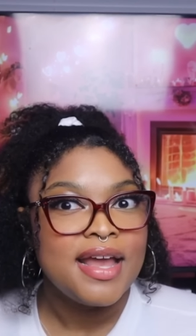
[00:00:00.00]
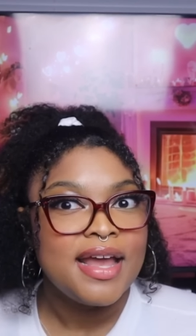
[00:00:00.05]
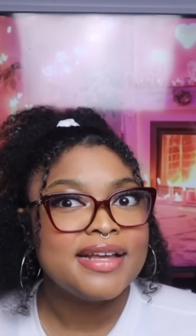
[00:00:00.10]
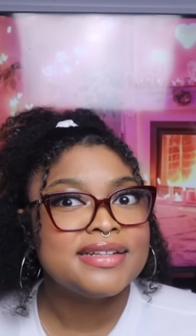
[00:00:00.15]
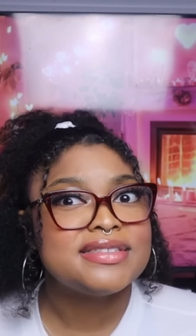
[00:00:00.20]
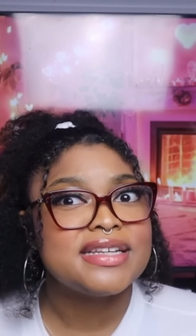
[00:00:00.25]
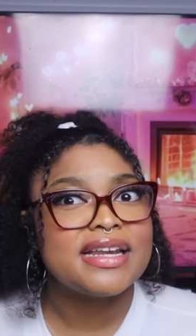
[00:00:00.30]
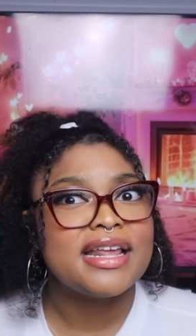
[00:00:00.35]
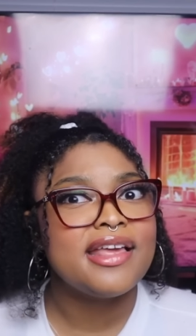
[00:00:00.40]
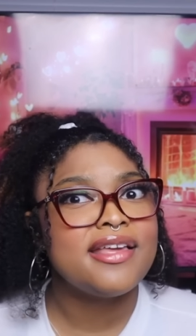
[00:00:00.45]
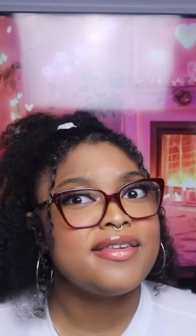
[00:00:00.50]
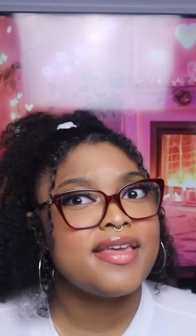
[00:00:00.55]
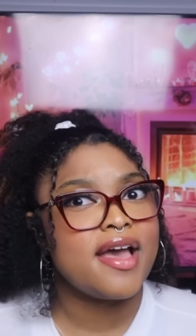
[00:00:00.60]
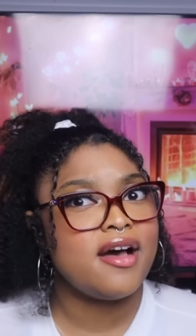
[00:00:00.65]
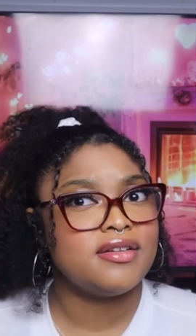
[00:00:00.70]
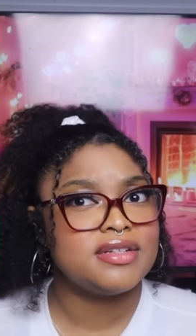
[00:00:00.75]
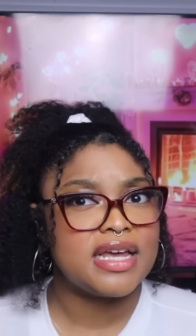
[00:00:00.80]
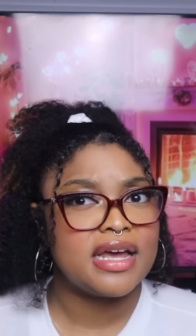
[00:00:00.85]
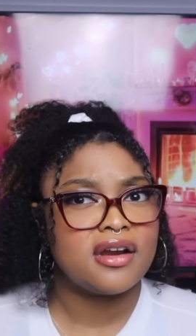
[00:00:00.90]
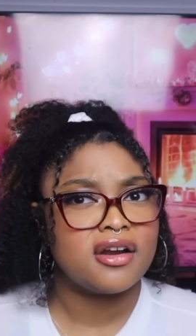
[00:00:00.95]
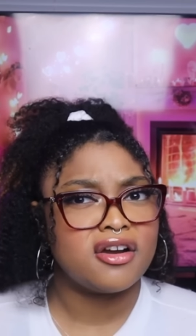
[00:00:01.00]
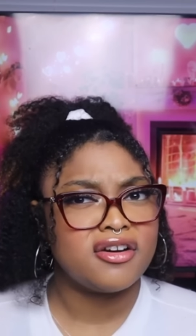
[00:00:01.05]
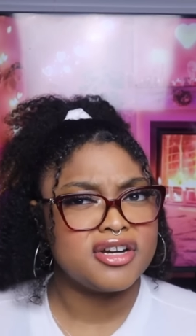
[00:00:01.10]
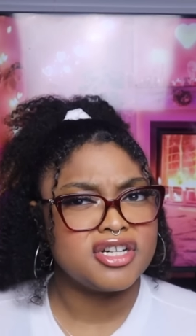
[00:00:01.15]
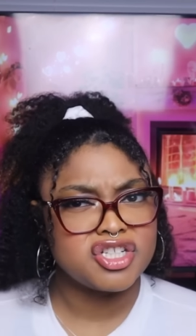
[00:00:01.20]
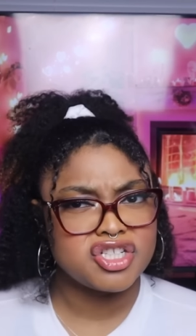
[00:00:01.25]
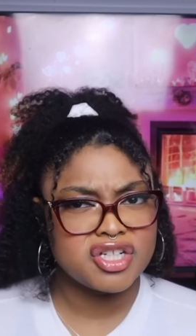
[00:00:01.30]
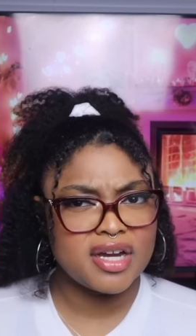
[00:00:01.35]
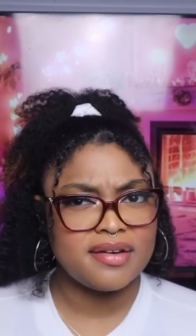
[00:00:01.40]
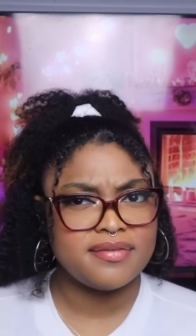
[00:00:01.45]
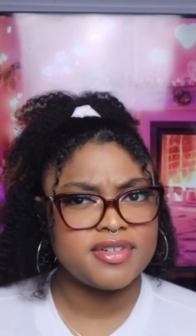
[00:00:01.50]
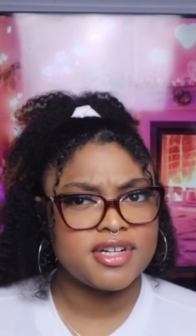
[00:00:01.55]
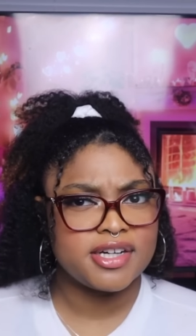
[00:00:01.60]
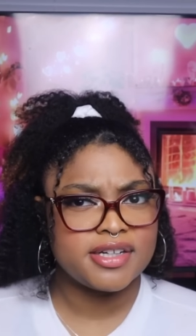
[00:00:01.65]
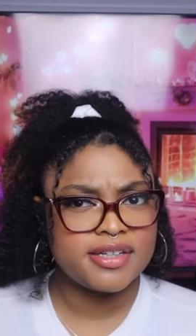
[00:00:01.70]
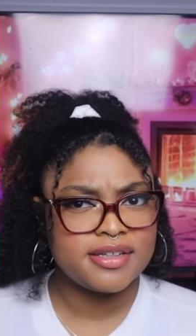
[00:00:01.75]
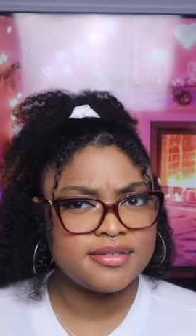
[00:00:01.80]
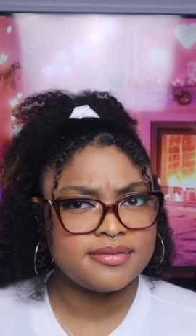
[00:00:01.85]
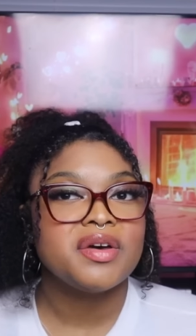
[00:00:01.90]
Instead, he yelled at her and shoved her.